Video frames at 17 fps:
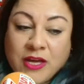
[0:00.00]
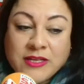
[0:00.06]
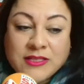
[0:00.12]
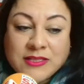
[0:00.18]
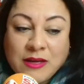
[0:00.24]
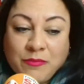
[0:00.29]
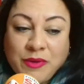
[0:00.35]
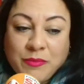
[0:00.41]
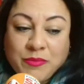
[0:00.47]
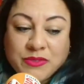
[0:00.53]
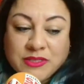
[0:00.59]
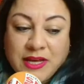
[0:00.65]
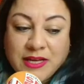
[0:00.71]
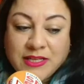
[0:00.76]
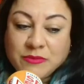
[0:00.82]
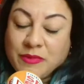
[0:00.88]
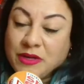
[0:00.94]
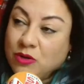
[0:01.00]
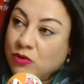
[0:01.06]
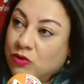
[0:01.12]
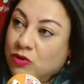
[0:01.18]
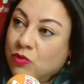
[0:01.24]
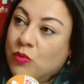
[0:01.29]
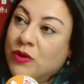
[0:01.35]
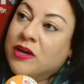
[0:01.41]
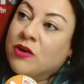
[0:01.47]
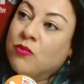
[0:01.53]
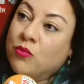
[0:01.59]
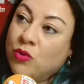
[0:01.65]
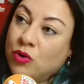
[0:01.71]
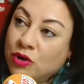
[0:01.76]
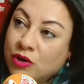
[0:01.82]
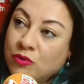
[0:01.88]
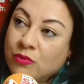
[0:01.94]
Some people say to me, "Look, we can
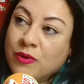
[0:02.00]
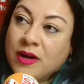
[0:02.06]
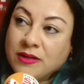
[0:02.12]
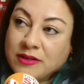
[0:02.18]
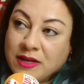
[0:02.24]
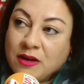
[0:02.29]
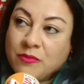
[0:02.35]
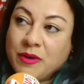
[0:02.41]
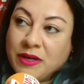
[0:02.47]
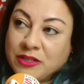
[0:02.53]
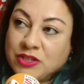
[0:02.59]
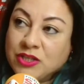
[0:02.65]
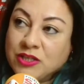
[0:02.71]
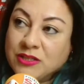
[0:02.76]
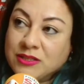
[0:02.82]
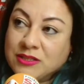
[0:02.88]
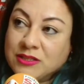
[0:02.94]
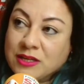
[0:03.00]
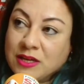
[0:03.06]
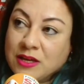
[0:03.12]
work around our budgets."